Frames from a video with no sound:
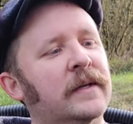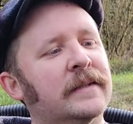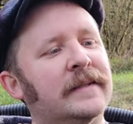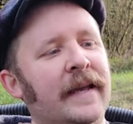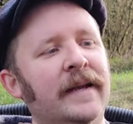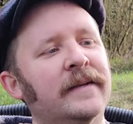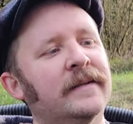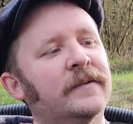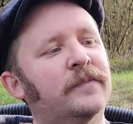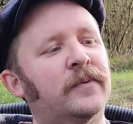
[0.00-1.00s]

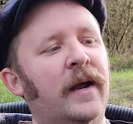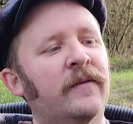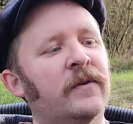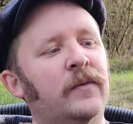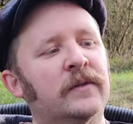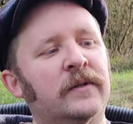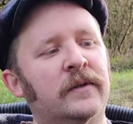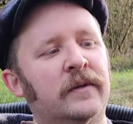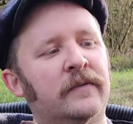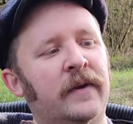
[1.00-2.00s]
Santa's Private
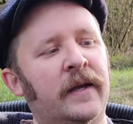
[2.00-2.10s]
Reserve,